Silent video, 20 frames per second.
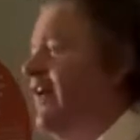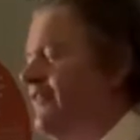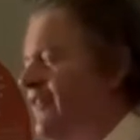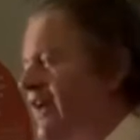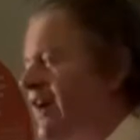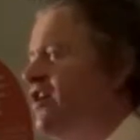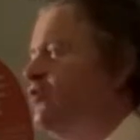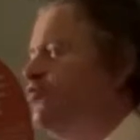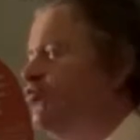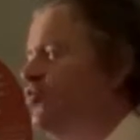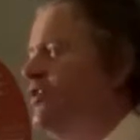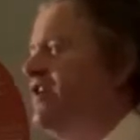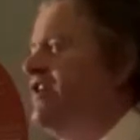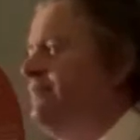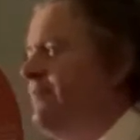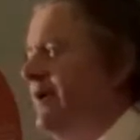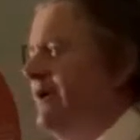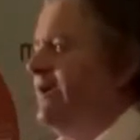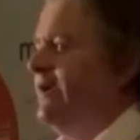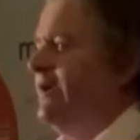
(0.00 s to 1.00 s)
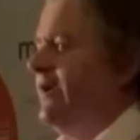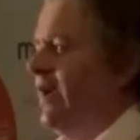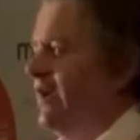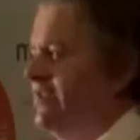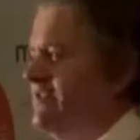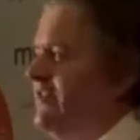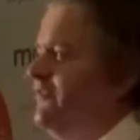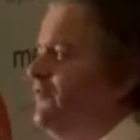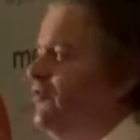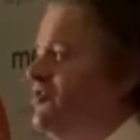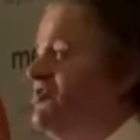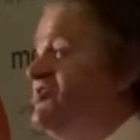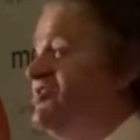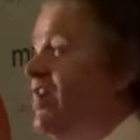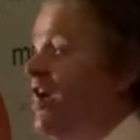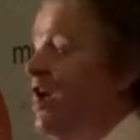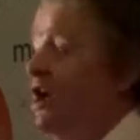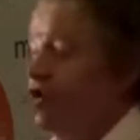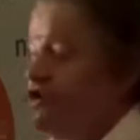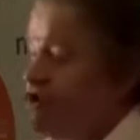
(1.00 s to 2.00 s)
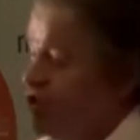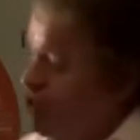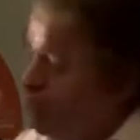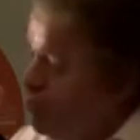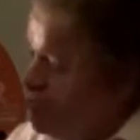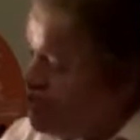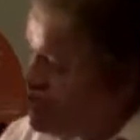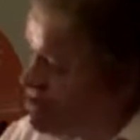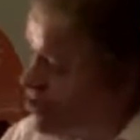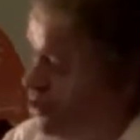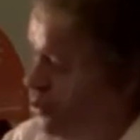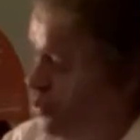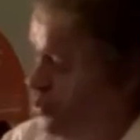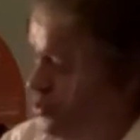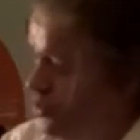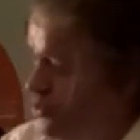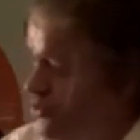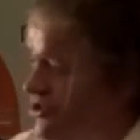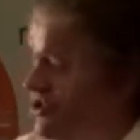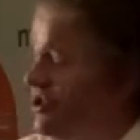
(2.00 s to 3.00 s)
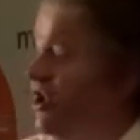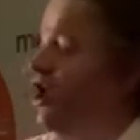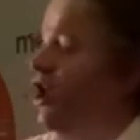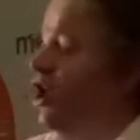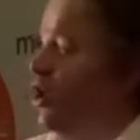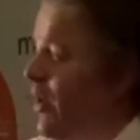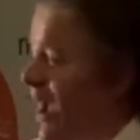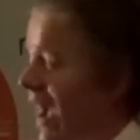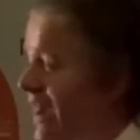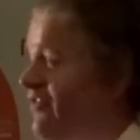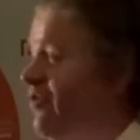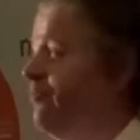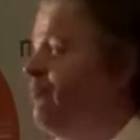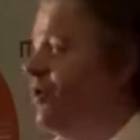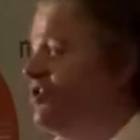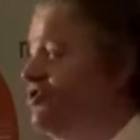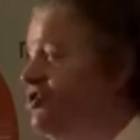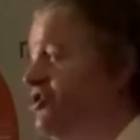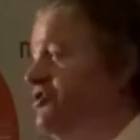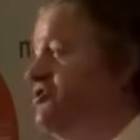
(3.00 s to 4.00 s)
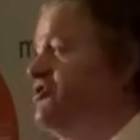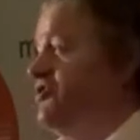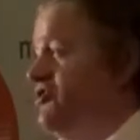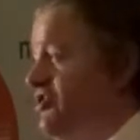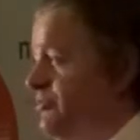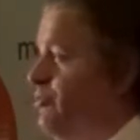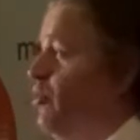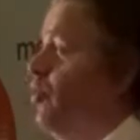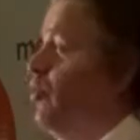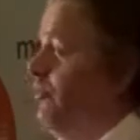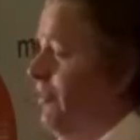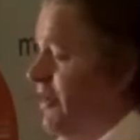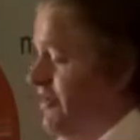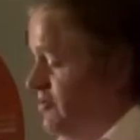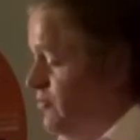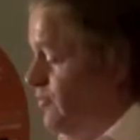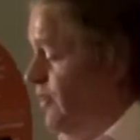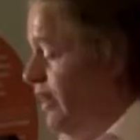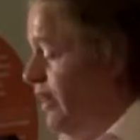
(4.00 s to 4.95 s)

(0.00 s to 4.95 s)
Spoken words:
That can really make a difference to schools who have a budget to support mental